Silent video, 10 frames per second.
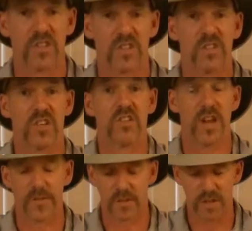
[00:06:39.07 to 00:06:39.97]
just says you
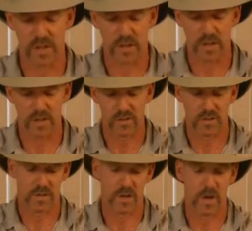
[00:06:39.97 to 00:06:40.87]
have to take cookies.
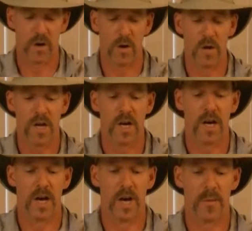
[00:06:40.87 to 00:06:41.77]
So
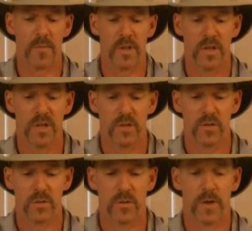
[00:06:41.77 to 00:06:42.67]

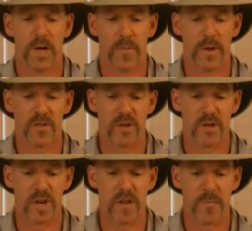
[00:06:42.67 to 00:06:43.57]
to make sure
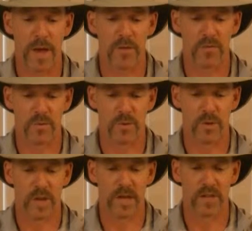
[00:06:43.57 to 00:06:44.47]
that I pass the
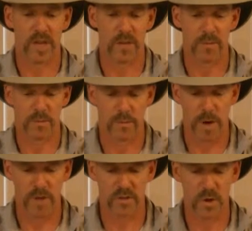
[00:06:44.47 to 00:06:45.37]
rule, I take
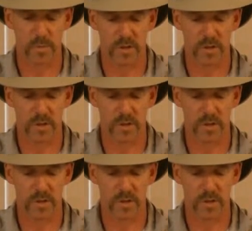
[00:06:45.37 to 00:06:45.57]
Mother's Oatmeal